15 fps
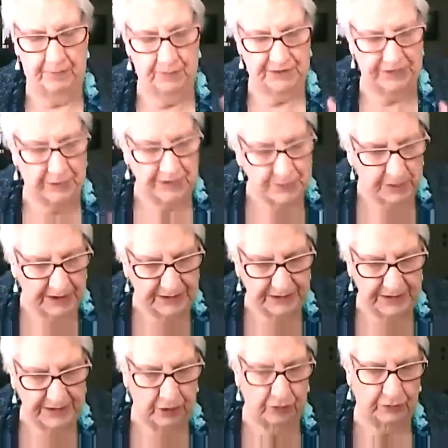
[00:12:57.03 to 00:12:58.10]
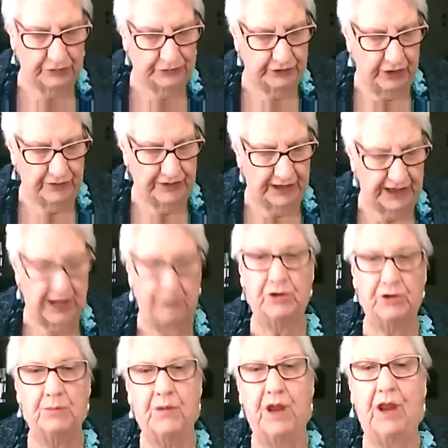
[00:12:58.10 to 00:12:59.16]
but there was one thing also that came
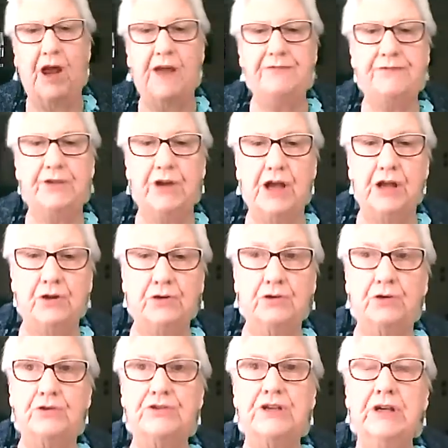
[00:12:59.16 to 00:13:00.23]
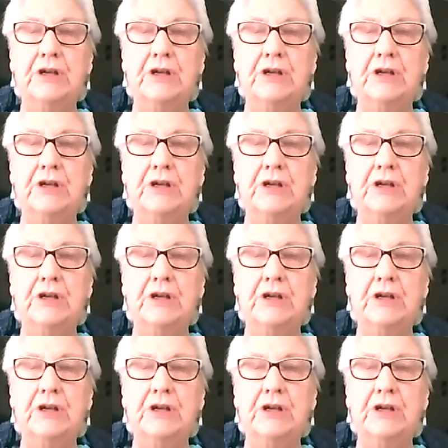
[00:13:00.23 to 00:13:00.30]
into my life that I learned